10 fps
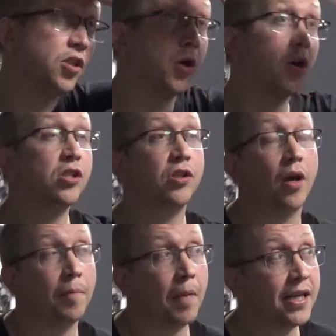be honest,
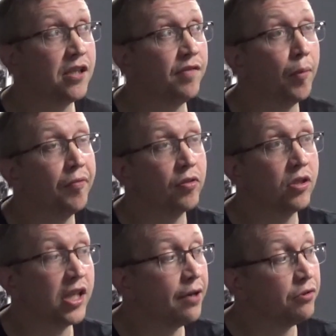a massive help for
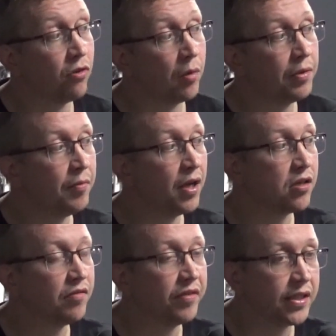us there was Robbie from
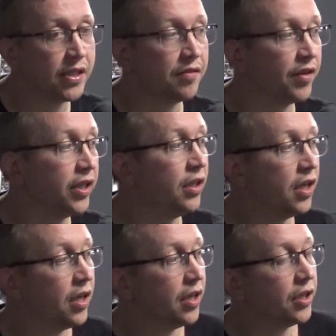Arsenal Fan TV,
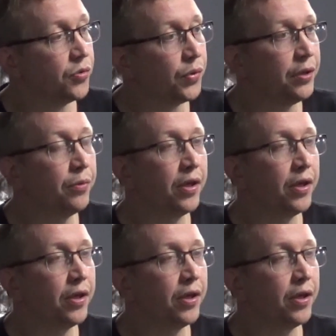because we